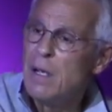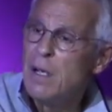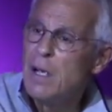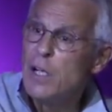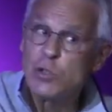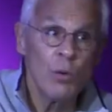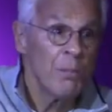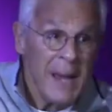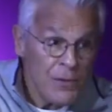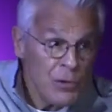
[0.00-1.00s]
And so when
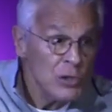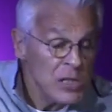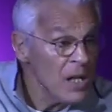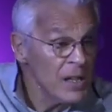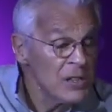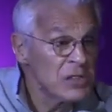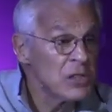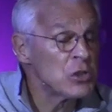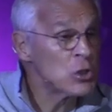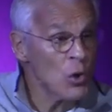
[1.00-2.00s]
Matthew's telling us
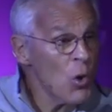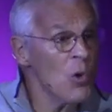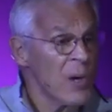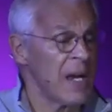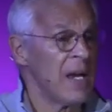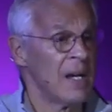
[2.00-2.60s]
this story,